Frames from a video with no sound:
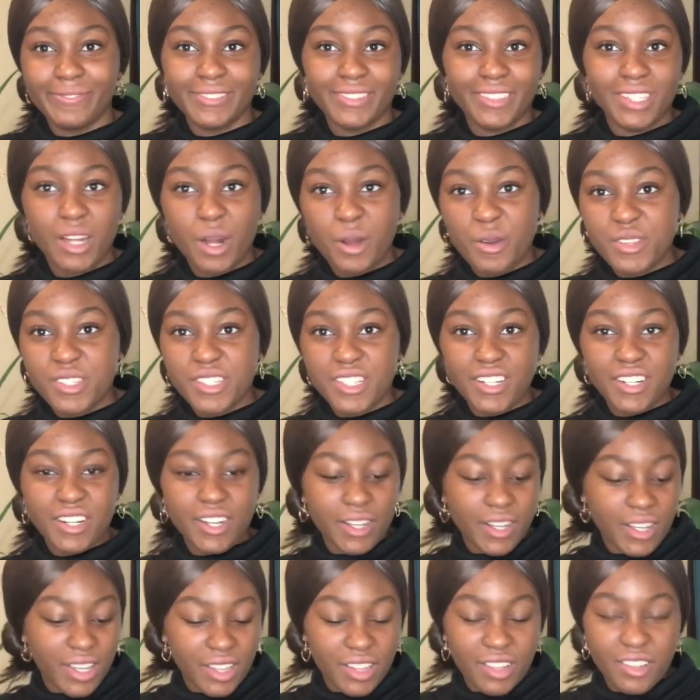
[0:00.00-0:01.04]
When I was little, I
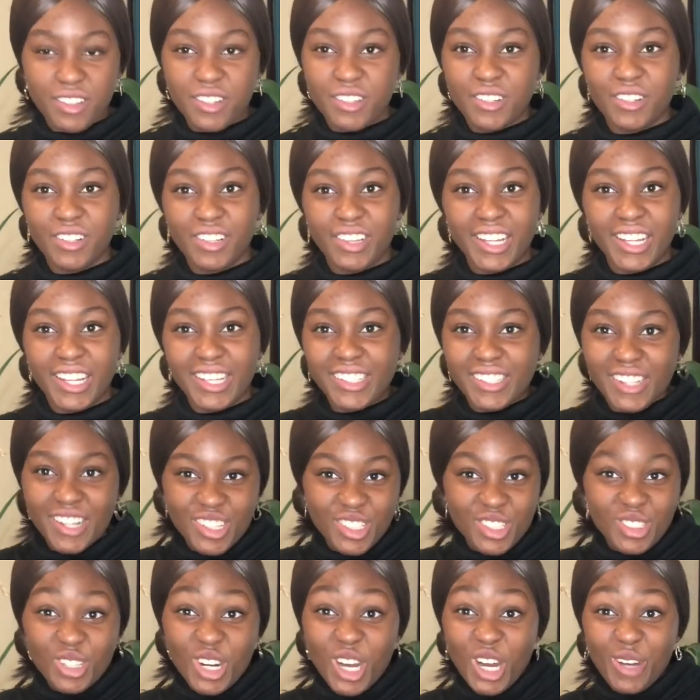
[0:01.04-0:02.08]
get the little thing and I'll
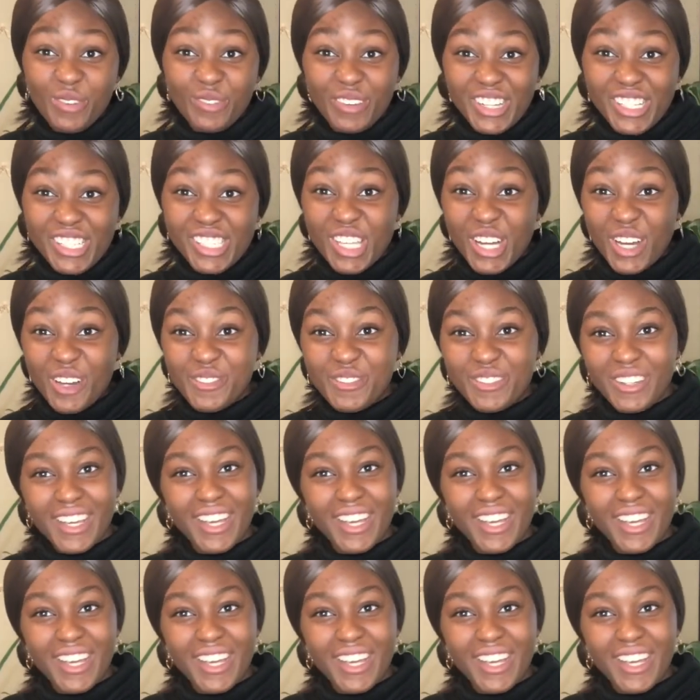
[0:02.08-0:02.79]
draw myself.